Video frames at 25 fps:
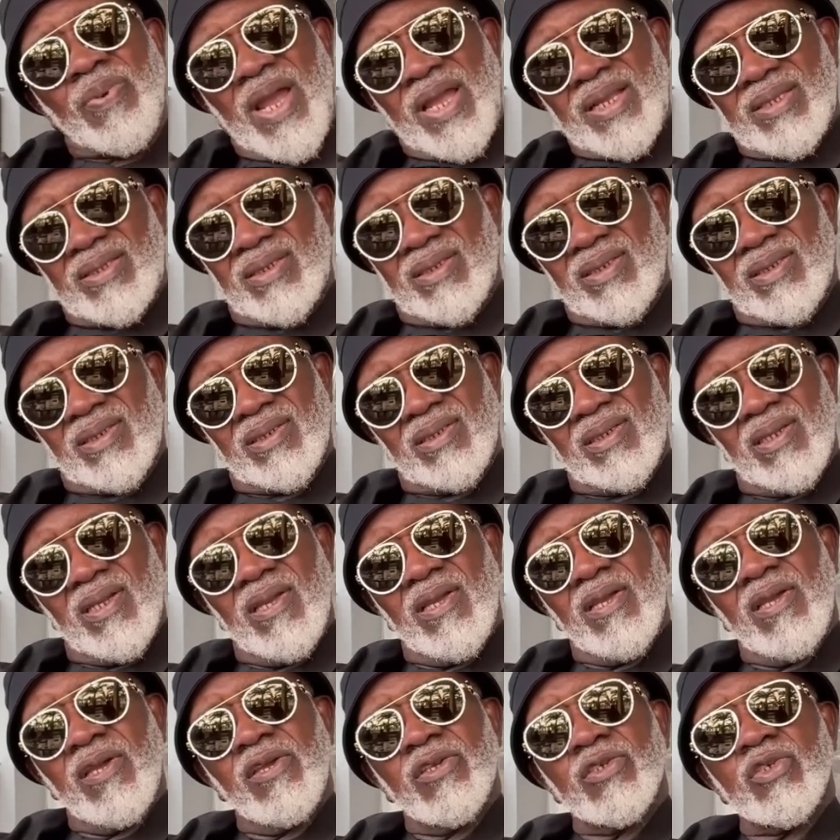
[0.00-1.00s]
practice.
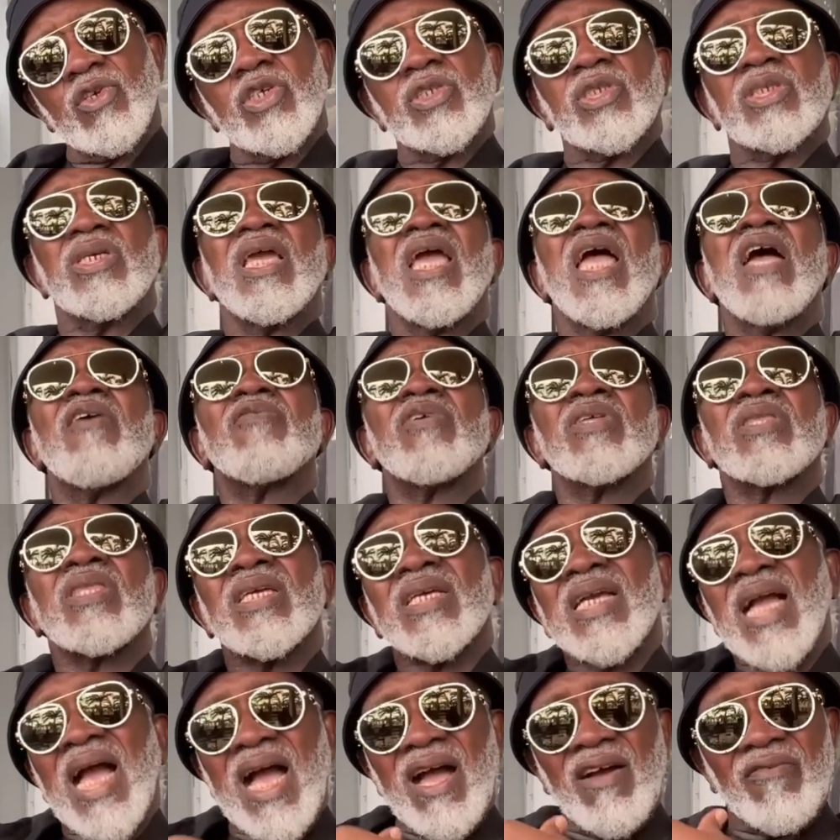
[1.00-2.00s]
So see,
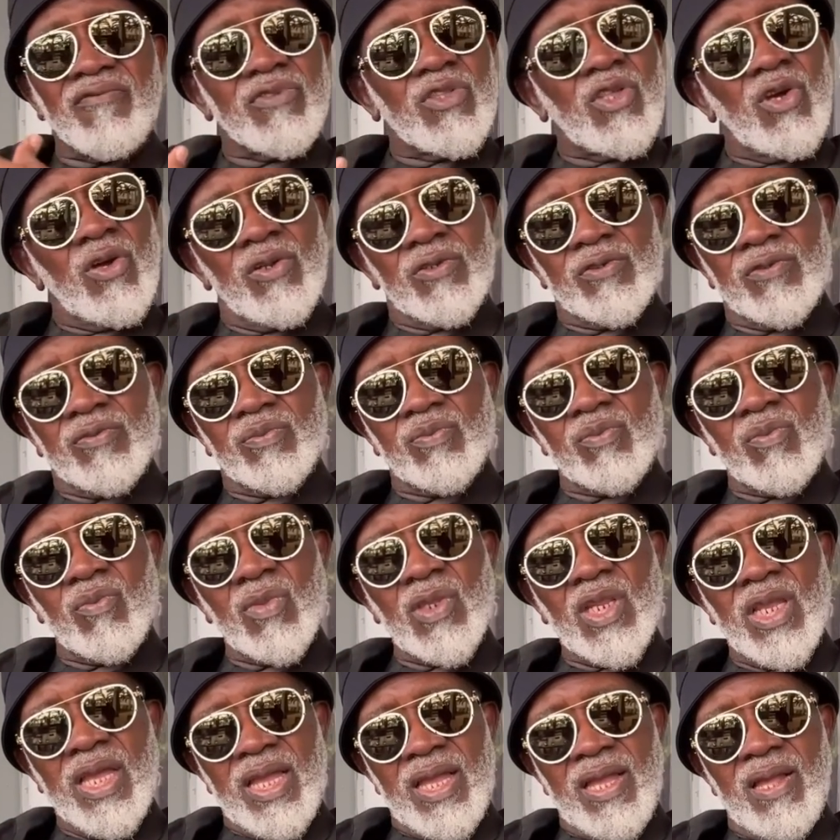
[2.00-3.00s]
everything I have done
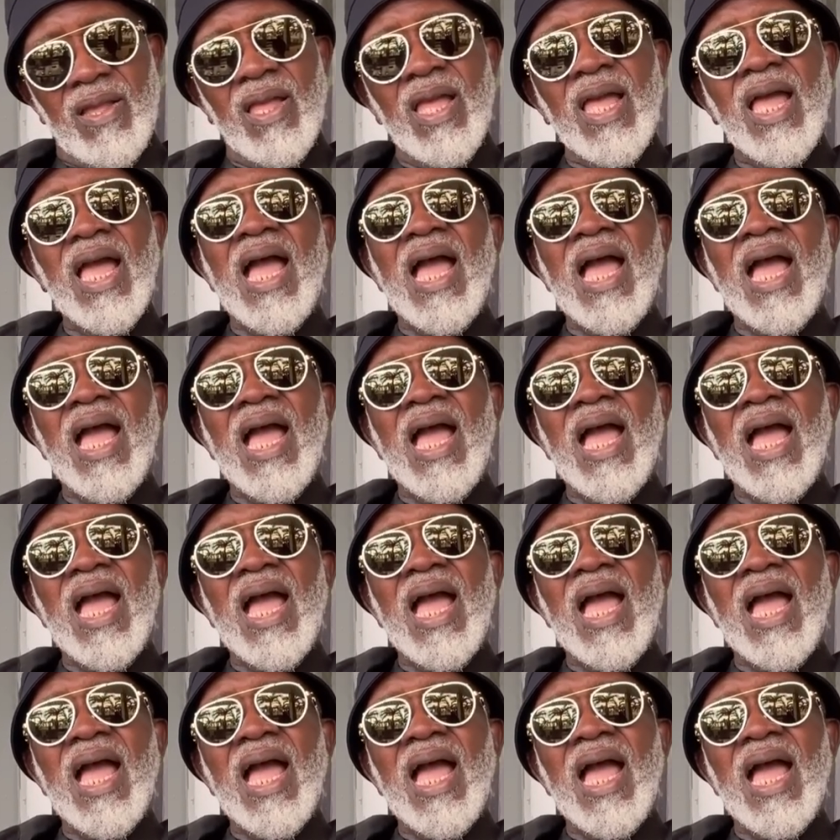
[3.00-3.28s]
eh,